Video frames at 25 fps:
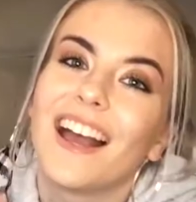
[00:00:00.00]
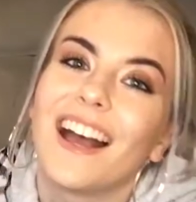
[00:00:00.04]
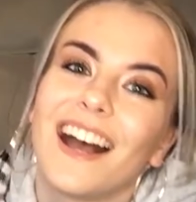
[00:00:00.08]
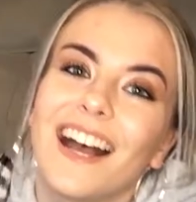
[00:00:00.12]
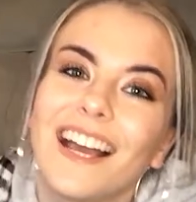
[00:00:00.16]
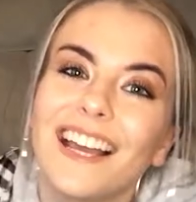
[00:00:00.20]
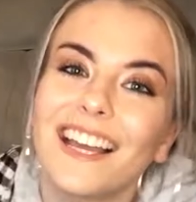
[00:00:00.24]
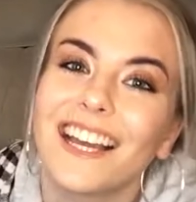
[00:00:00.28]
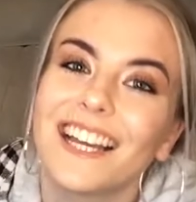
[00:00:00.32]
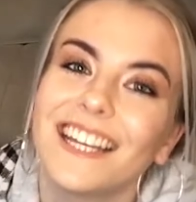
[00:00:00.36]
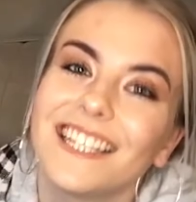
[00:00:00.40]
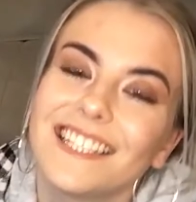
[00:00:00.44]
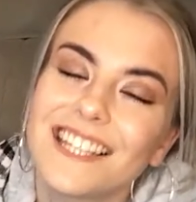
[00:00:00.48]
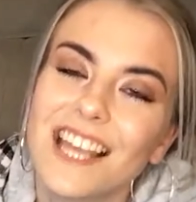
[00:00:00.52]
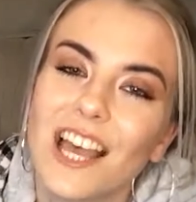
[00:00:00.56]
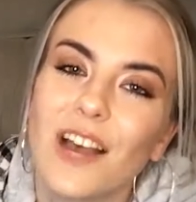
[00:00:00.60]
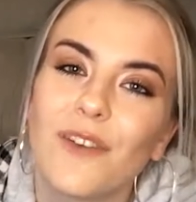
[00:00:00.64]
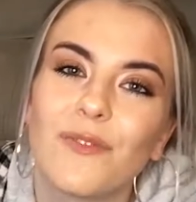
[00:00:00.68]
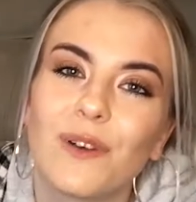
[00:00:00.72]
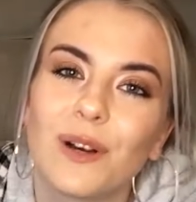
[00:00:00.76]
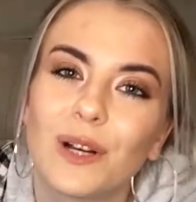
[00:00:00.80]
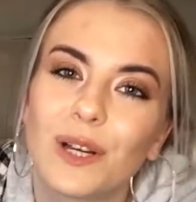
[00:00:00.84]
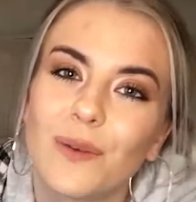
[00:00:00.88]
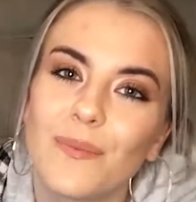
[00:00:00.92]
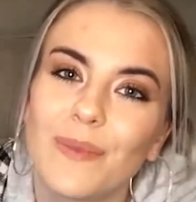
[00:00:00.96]
Hi guys
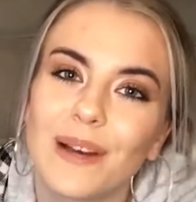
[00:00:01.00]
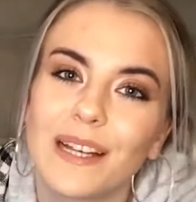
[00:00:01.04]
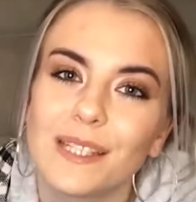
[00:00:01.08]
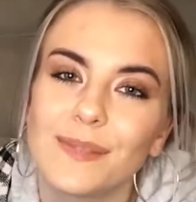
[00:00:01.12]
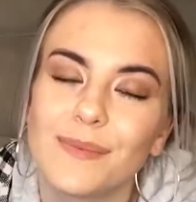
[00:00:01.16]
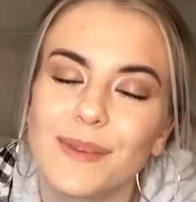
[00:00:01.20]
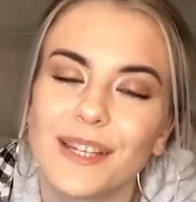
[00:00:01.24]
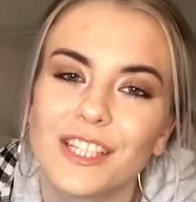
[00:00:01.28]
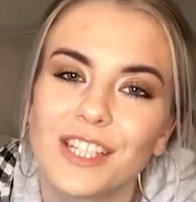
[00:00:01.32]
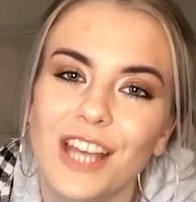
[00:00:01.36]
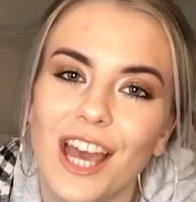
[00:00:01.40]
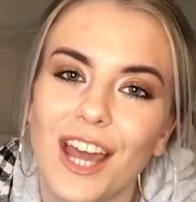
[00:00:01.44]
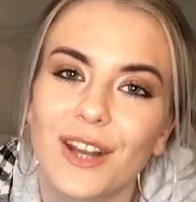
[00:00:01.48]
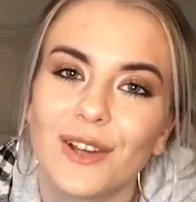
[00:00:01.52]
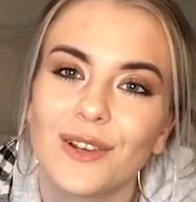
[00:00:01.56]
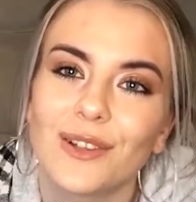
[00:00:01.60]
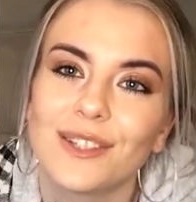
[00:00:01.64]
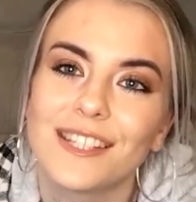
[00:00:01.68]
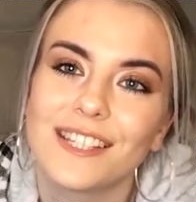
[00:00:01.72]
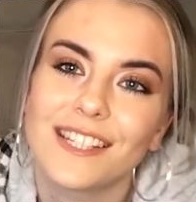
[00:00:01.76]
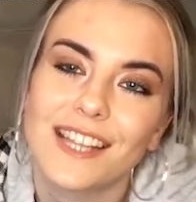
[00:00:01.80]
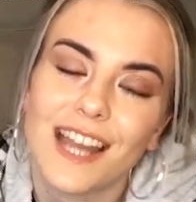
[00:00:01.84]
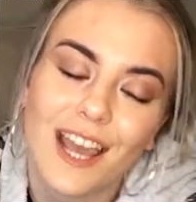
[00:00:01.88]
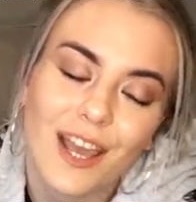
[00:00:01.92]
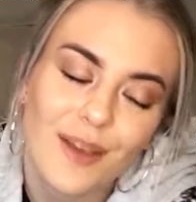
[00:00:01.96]
and welcome back to my channel.
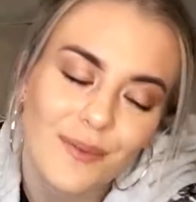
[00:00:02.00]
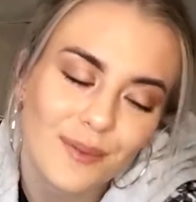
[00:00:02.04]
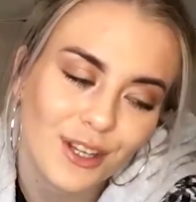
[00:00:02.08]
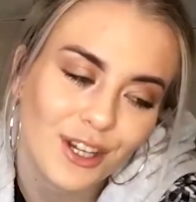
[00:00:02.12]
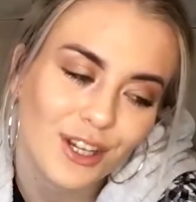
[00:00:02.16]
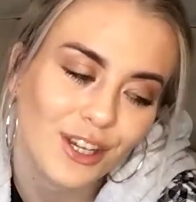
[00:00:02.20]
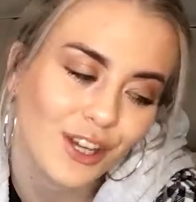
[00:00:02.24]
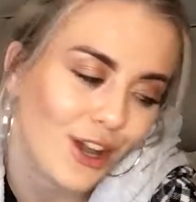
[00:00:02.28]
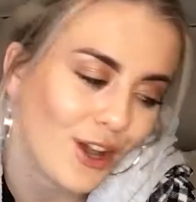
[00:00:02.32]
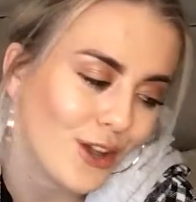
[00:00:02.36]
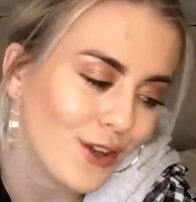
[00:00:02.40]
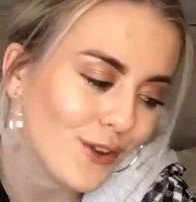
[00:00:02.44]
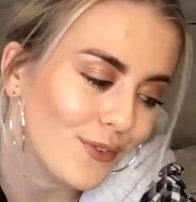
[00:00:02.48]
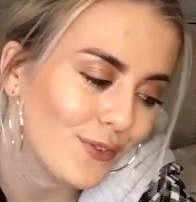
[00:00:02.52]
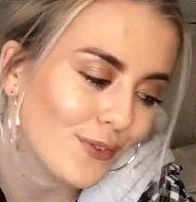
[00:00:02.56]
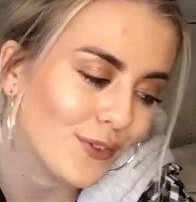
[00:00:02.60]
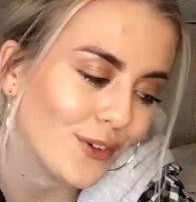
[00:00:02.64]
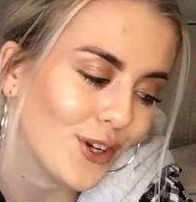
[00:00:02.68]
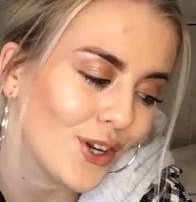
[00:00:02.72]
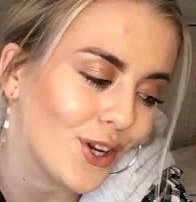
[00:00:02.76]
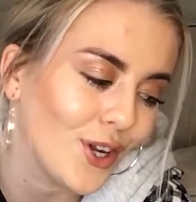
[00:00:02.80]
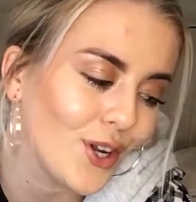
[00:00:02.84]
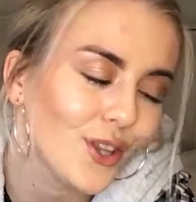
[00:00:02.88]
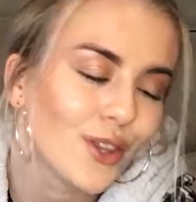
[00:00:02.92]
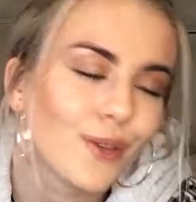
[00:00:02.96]
Today I'm going to go
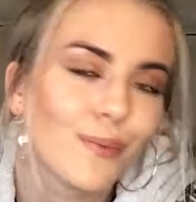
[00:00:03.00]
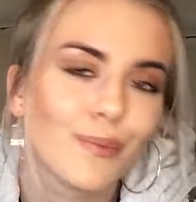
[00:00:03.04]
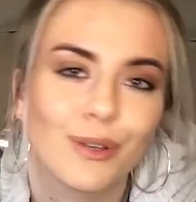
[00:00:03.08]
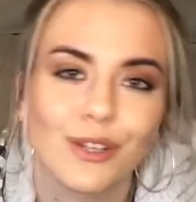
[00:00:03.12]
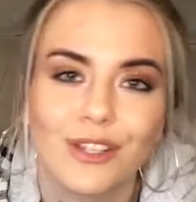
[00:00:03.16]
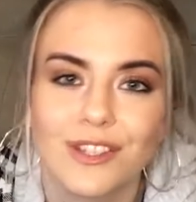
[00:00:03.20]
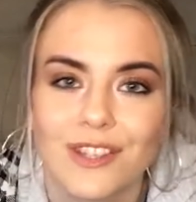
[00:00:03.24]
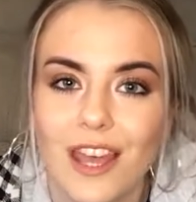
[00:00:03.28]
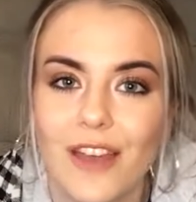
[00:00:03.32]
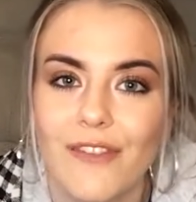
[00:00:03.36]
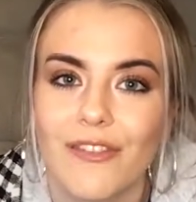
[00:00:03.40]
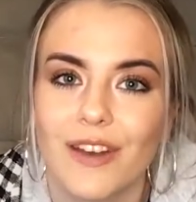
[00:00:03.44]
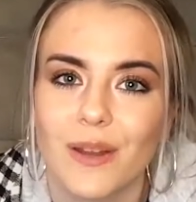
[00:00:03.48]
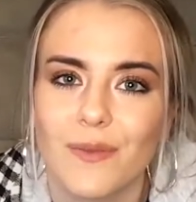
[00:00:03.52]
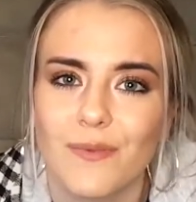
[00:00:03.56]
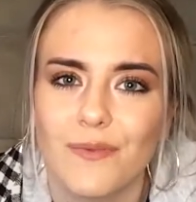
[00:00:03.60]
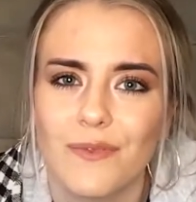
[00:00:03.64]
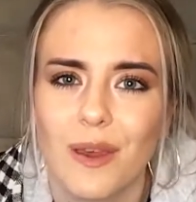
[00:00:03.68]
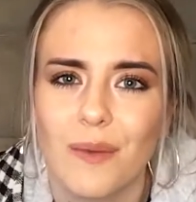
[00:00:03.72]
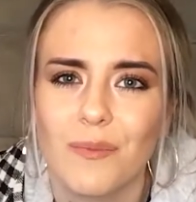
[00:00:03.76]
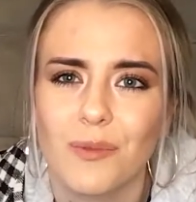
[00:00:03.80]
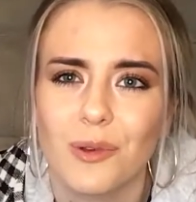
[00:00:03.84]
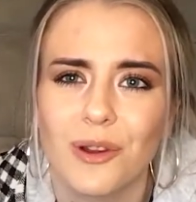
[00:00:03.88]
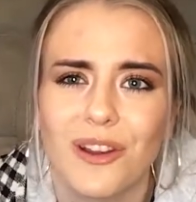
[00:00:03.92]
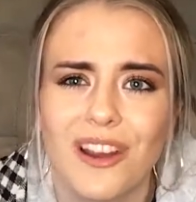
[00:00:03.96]
through the books that I read in
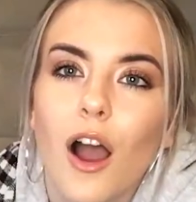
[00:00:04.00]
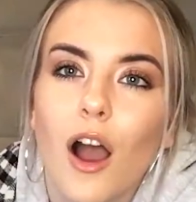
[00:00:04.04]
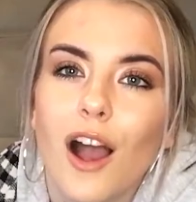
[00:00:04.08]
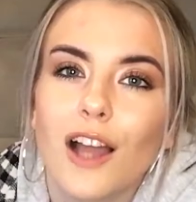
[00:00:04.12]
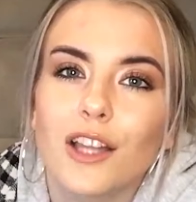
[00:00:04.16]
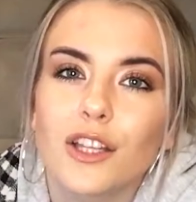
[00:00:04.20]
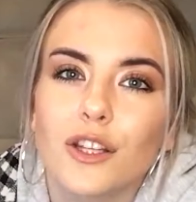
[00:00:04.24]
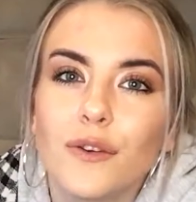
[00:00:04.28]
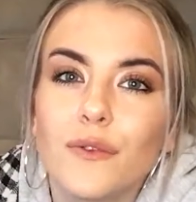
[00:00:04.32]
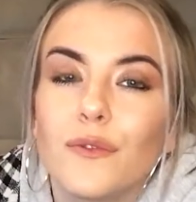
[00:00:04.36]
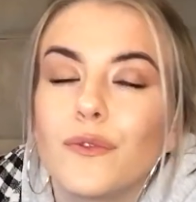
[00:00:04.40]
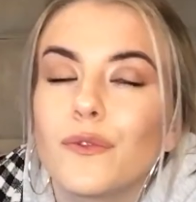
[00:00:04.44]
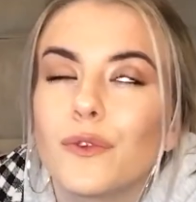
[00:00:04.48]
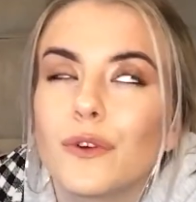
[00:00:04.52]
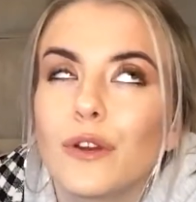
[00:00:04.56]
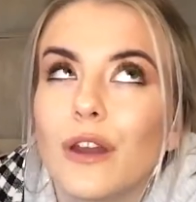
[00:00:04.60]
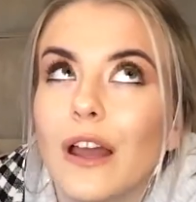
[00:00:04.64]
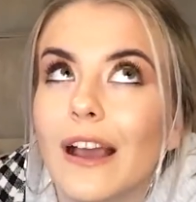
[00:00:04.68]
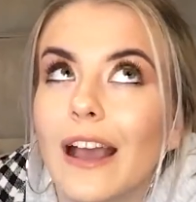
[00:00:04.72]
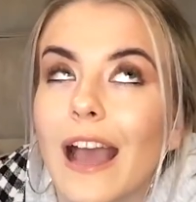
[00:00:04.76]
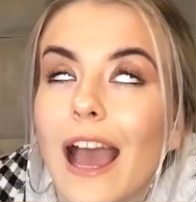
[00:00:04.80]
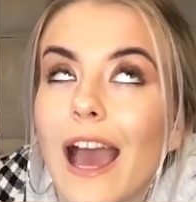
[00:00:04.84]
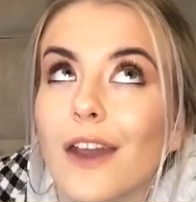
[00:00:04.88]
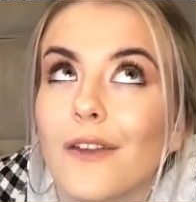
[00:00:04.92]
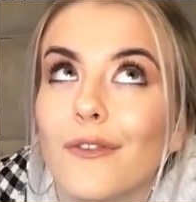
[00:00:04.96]
February. I don't feel
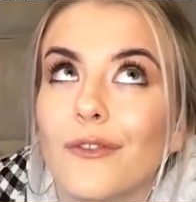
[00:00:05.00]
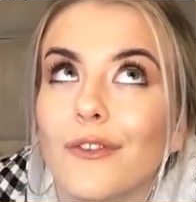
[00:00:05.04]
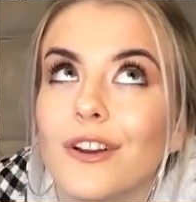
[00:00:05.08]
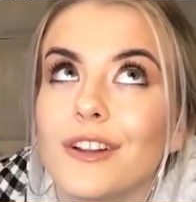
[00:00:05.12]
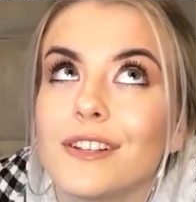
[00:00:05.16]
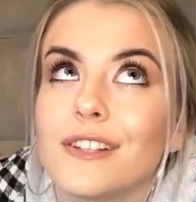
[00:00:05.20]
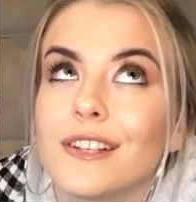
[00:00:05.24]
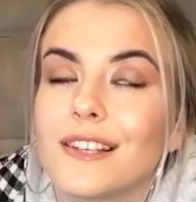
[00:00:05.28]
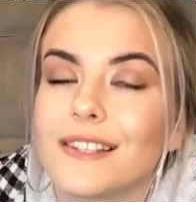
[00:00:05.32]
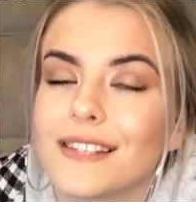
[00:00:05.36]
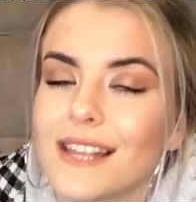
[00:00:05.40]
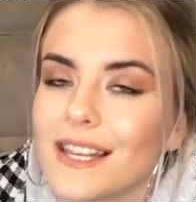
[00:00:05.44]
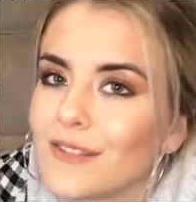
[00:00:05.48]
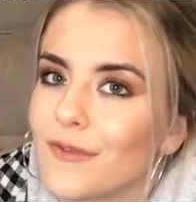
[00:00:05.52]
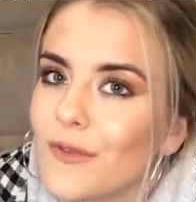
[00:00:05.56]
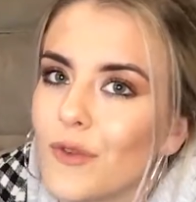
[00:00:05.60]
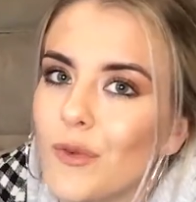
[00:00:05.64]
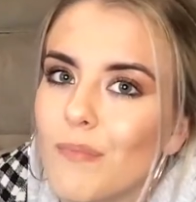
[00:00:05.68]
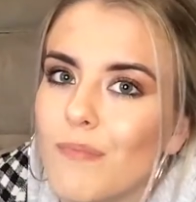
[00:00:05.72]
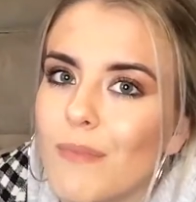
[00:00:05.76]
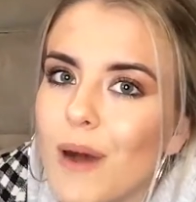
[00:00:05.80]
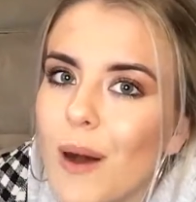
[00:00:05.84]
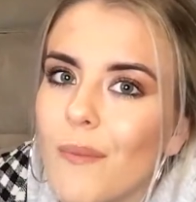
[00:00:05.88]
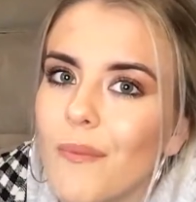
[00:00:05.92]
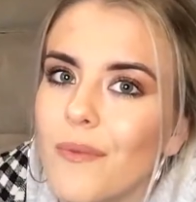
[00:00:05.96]
like I had a very successful
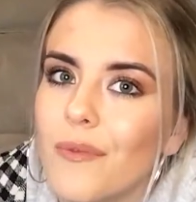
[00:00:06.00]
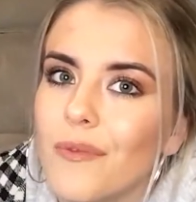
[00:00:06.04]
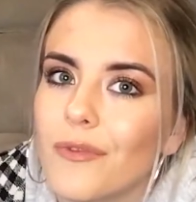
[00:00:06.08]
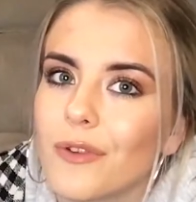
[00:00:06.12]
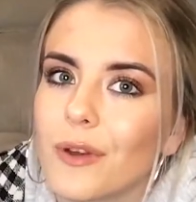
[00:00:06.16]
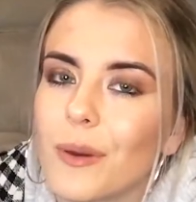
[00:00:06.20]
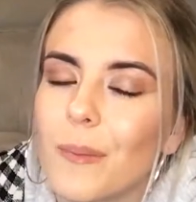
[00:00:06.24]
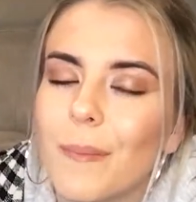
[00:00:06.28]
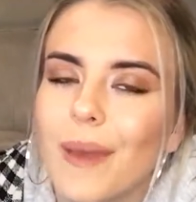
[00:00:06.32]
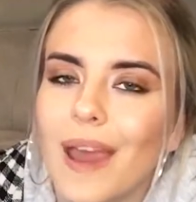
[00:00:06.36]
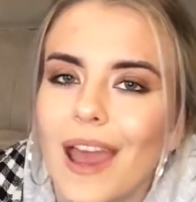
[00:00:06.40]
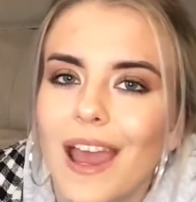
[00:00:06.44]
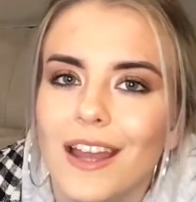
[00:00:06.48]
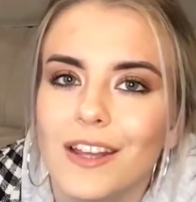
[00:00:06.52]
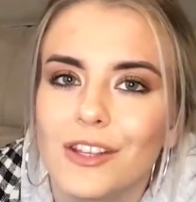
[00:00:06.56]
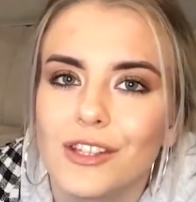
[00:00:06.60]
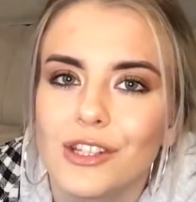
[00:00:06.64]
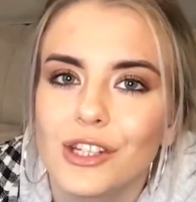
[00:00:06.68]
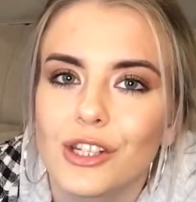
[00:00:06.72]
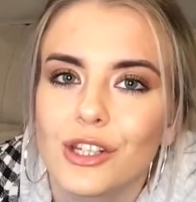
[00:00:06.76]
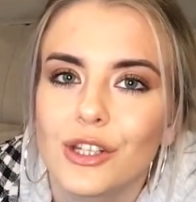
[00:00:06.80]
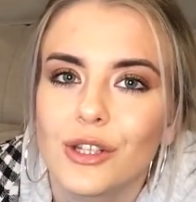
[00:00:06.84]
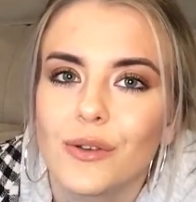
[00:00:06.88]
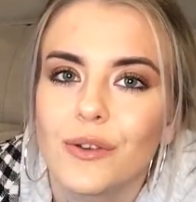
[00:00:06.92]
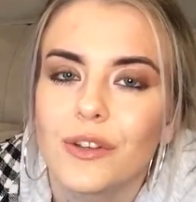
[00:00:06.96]
month compared
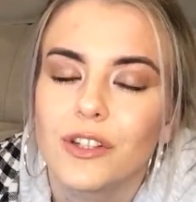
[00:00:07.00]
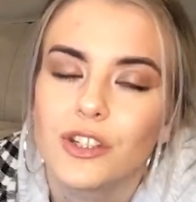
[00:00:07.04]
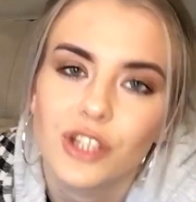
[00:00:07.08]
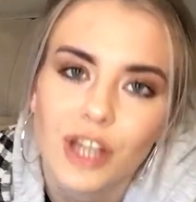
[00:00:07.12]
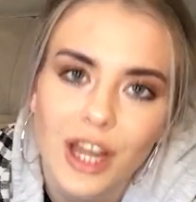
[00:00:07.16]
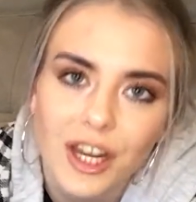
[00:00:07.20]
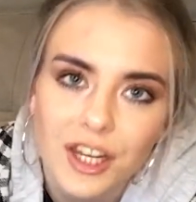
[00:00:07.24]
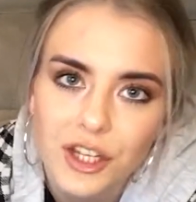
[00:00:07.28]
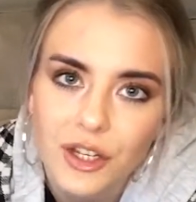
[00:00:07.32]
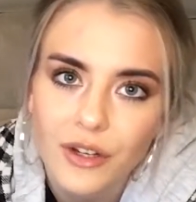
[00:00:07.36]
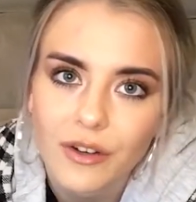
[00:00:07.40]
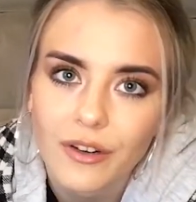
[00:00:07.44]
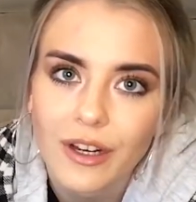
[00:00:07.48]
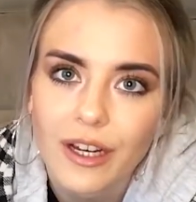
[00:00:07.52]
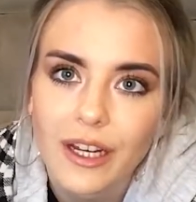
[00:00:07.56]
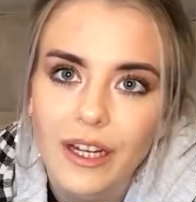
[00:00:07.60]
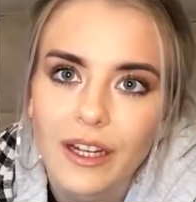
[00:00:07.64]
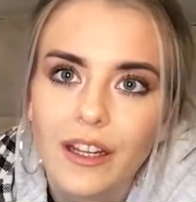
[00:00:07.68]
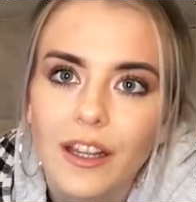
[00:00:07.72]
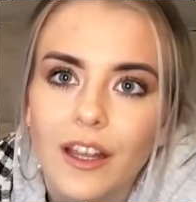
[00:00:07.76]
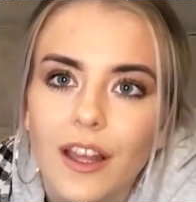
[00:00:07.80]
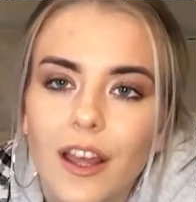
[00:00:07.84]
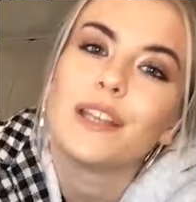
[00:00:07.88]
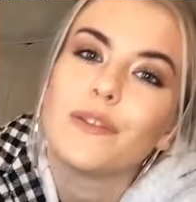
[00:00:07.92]
to January.